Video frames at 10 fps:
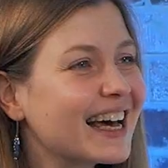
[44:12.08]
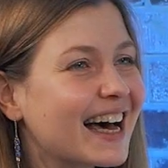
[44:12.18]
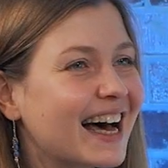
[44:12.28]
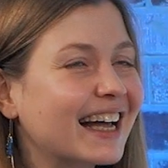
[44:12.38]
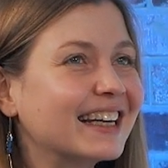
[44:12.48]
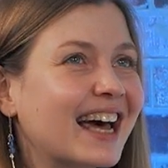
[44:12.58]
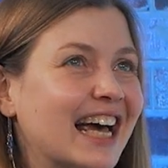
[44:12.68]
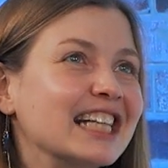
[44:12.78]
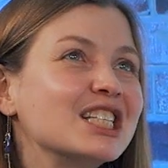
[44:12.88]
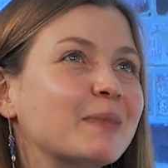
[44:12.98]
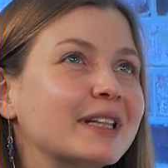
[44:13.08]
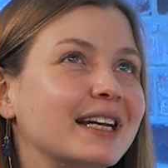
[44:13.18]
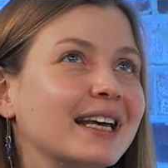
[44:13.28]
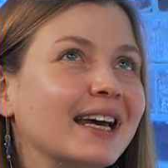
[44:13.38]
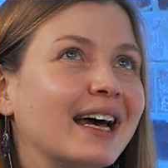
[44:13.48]
And I
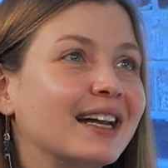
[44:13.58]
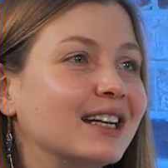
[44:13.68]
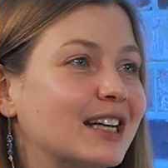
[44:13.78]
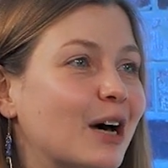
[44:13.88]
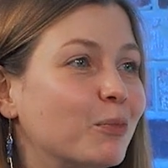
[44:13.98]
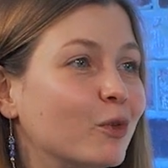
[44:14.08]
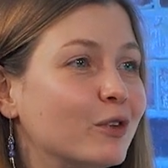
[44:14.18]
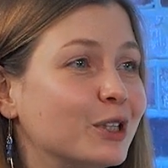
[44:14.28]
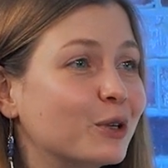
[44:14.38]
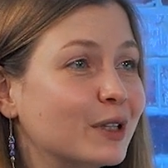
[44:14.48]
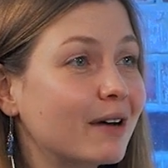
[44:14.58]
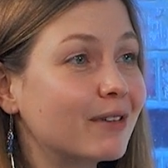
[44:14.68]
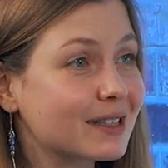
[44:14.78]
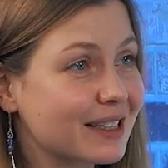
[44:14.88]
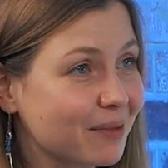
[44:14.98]
ultimately ended up moving to
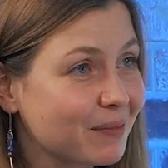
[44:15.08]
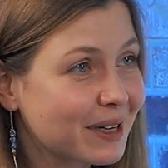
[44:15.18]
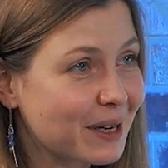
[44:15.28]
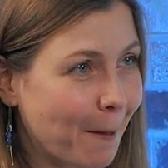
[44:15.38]
another team,